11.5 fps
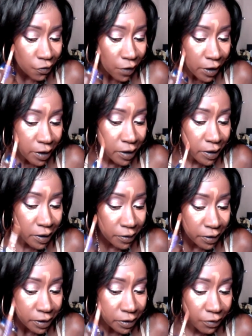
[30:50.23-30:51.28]
Oops,
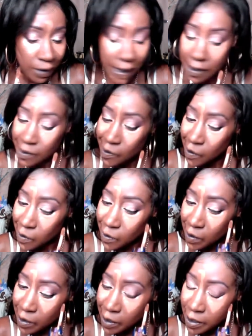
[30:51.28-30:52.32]
right here,
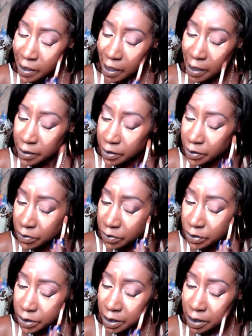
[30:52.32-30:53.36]
it's right there.
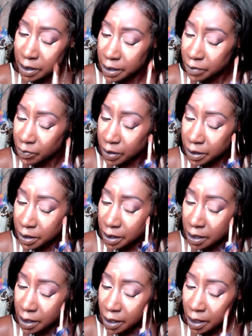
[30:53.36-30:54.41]
And I
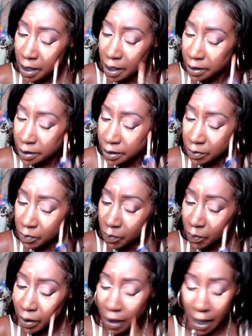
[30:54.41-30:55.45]
usually would
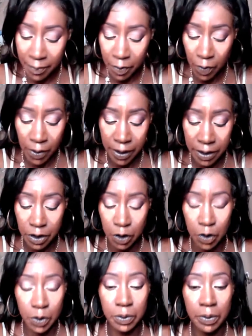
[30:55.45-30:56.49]
cut
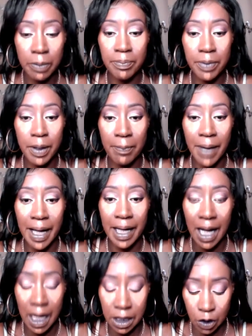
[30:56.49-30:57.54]
where I'm going to
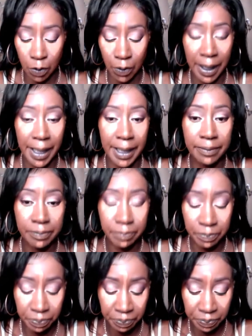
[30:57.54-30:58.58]
put my
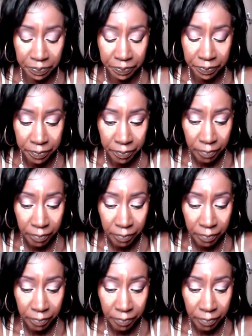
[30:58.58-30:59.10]
contour at.